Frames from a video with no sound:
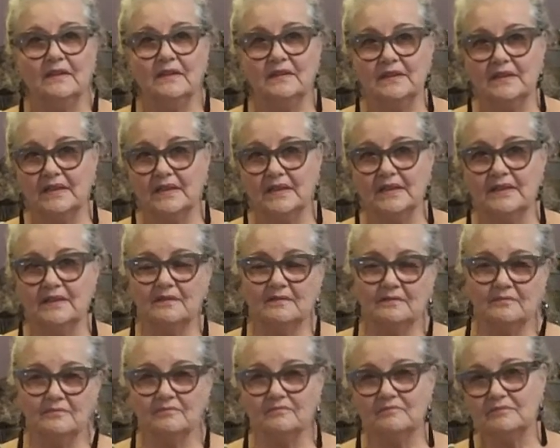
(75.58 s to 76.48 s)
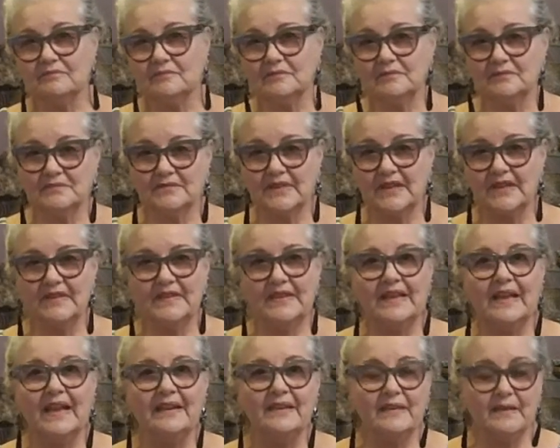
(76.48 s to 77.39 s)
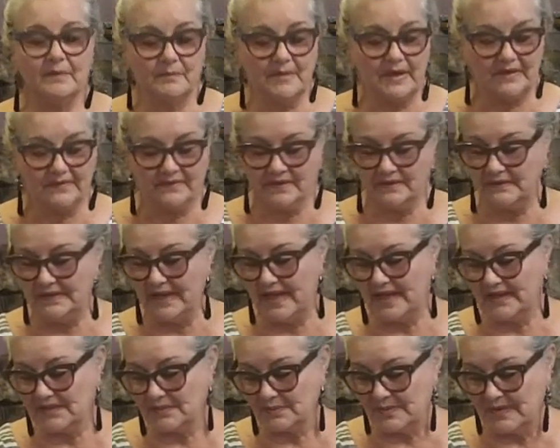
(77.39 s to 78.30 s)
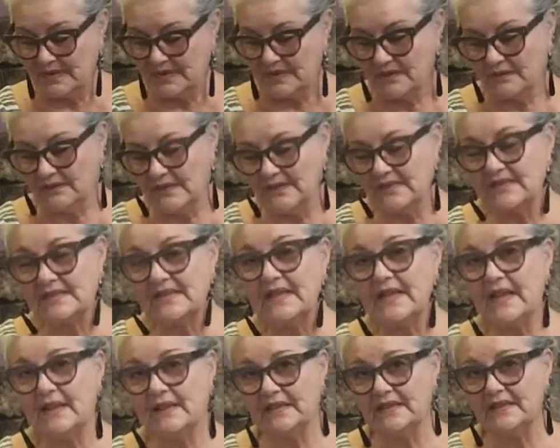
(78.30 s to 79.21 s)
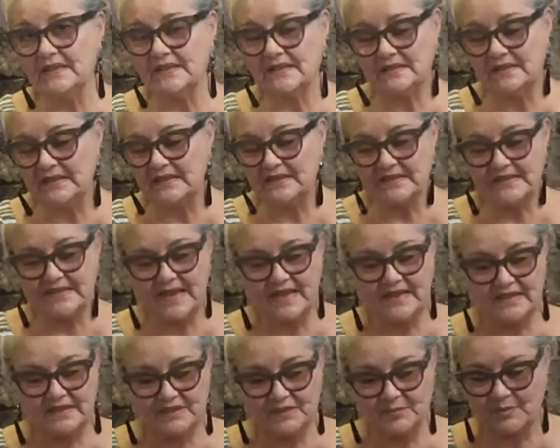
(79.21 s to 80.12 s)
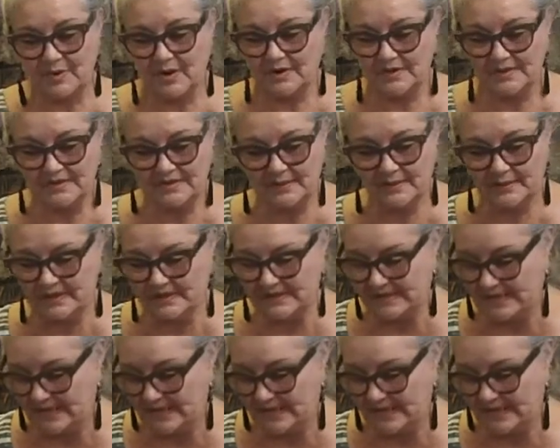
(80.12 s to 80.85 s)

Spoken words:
the end of the month, the last week there. Let's see how, let's take this apart and see what it